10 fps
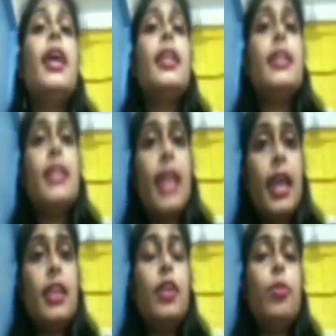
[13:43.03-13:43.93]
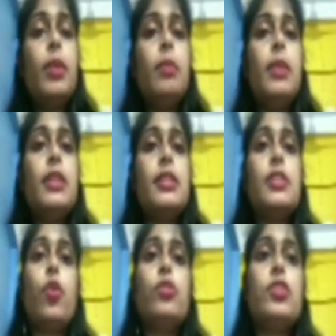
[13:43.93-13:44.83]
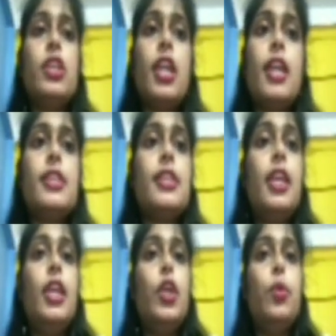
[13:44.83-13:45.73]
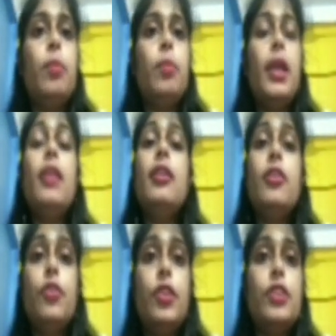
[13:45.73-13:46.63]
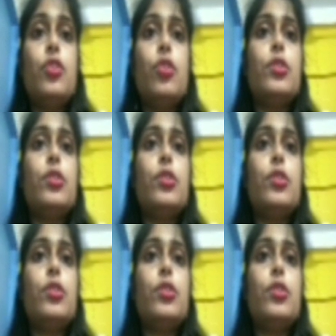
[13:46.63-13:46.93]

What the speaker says: that human beings is considered as a human resource.